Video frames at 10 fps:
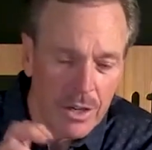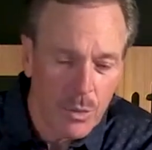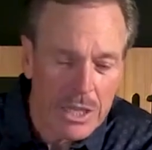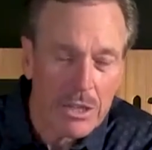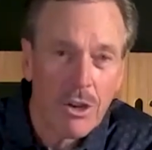
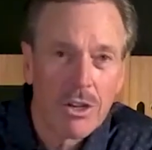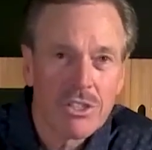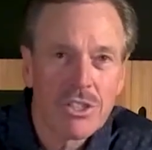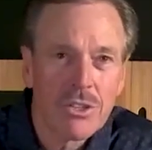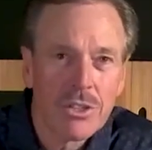week-long
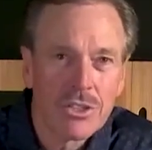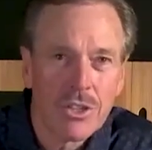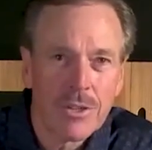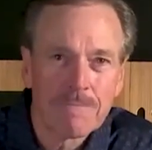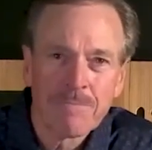series
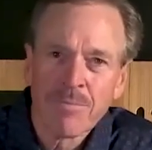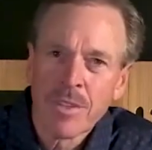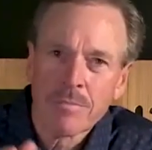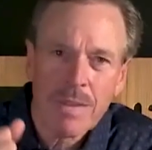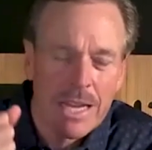on,
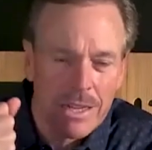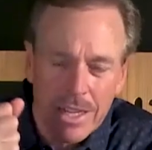man,